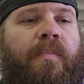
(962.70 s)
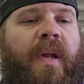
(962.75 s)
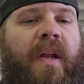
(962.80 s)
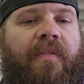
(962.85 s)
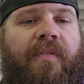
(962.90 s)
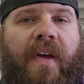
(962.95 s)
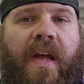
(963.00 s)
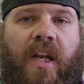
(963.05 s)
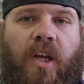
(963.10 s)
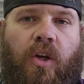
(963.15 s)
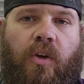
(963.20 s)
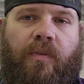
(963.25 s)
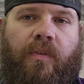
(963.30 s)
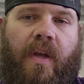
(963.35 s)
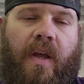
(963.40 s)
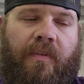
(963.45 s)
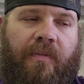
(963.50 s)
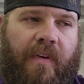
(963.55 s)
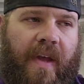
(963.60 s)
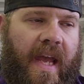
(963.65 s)
But if
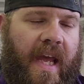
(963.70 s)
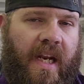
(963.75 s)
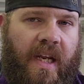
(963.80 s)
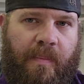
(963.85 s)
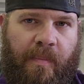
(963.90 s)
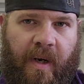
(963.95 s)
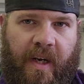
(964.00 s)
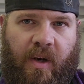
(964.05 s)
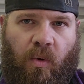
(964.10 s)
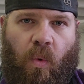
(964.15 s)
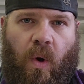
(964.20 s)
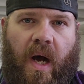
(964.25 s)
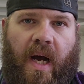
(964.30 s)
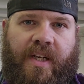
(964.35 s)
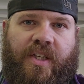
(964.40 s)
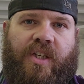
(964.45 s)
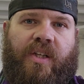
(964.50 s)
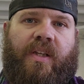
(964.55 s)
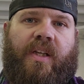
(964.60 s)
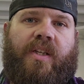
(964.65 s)
anybody
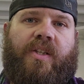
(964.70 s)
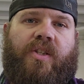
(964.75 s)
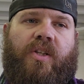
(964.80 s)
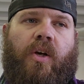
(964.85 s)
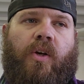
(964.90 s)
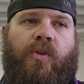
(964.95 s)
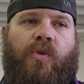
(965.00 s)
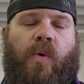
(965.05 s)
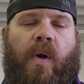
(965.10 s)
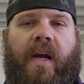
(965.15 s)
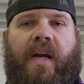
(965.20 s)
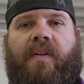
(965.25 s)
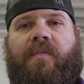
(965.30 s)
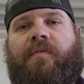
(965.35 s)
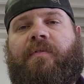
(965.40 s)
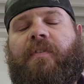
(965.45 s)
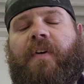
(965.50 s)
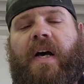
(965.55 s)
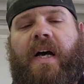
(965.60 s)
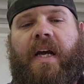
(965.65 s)
watching this knows where I can
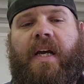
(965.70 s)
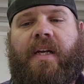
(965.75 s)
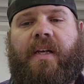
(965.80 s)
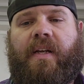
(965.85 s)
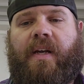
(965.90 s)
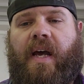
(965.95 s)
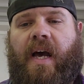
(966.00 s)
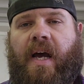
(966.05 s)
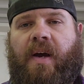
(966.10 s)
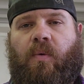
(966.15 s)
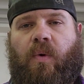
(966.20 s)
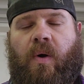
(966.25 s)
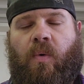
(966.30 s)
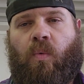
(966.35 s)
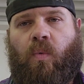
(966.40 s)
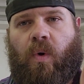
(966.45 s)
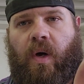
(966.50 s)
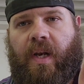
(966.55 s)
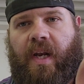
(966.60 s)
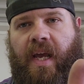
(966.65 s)
find, I
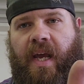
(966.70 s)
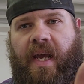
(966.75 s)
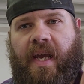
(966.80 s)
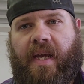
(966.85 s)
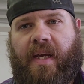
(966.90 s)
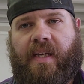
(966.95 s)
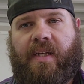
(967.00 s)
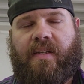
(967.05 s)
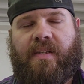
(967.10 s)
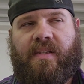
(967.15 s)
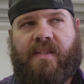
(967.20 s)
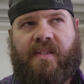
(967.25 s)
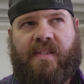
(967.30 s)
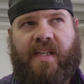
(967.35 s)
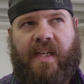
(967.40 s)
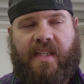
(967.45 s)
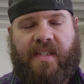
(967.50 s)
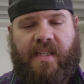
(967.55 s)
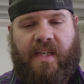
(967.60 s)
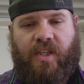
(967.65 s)
want a
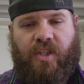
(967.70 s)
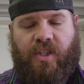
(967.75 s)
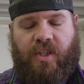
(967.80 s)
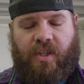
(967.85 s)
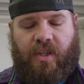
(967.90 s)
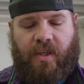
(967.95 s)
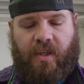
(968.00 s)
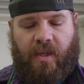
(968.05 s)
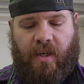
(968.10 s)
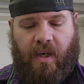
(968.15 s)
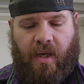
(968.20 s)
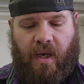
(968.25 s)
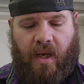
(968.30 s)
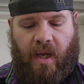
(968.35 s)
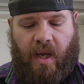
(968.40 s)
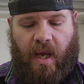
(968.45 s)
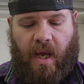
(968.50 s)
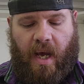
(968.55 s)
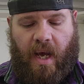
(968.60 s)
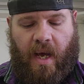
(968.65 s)
6-inch
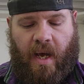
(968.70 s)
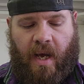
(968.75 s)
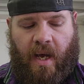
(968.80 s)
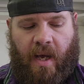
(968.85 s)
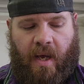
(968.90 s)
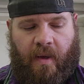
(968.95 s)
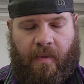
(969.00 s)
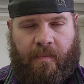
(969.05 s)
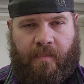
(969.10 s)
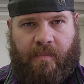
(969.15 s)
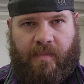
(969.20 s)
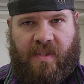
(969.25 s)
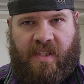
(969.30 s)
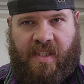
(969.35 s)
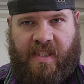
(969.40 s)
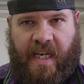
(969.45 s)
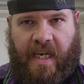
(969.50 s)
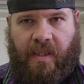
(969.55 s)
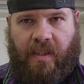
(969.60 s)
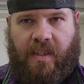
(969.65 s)

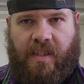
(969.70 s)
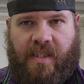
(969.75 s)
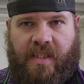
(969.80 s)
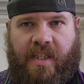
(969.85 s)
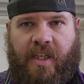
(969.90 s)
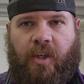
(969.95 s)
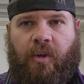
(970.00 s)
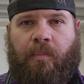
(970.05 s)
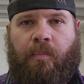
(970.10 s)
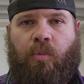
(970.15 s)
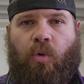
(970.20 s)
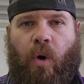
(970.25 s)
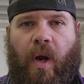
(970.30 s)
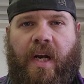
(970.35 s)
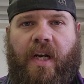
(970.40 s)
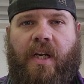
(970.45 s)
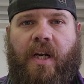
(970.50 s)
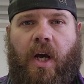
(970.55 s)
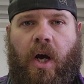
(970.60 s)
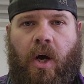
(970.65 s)
stainless steel
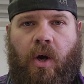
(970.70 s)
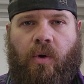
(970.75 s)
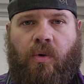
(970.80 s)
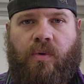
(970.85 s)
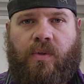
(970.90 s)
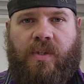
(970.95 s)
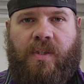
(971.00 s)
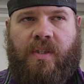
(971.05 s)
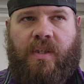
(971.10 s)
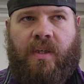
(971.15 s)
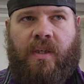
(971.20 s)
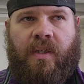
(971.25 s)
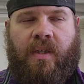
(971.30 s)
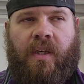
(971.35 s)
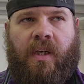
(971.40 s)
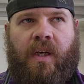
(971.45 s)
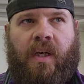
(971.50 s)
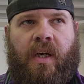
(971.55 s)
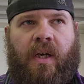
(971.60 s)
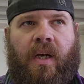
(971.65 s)
braided hose,
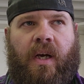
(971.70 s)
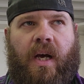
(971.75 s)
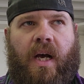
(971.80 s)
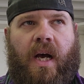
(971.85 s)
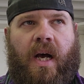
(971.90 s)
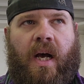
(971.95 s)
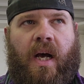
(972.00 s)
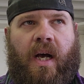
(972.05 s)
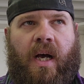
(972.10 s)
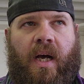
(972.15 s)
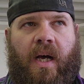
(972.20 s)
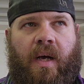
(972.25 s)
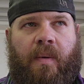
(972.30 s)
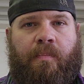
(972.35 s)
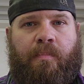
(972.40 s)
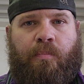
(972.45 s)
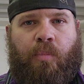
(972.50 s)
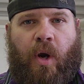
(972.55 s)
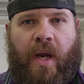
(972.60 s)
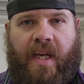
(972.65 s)

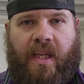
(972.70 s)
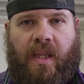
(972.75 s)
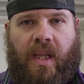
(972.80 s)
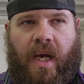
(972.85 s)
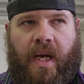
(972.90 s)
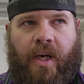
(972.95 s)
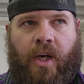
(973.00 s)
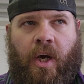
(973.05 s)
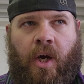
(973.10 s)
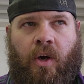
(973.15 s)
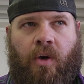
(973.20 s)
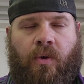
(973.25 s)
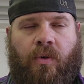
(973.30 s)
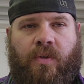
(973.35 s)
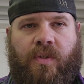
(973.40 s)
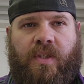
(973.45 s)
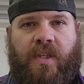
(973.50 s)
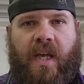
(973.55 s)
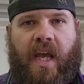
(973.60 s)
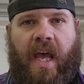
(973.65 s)
brake line
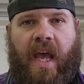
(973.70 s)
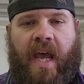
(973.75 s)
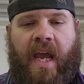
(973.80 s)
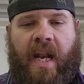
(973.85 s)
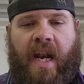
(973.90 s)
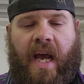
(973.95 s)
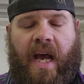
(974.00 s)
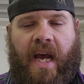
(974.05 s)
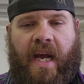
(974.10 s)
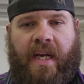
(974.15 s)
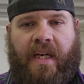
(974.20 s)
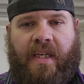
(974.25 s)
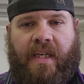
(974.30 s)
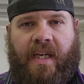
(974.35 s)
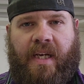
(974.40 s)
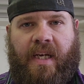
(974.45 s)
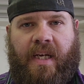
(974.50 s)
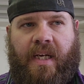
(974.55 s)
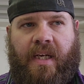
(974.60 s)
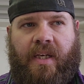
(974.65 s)
hose, and I
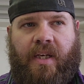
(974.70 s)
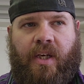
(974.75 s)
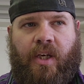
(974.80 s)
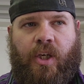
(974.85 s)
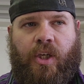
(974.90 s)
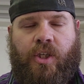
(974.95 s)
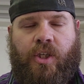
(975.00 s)
need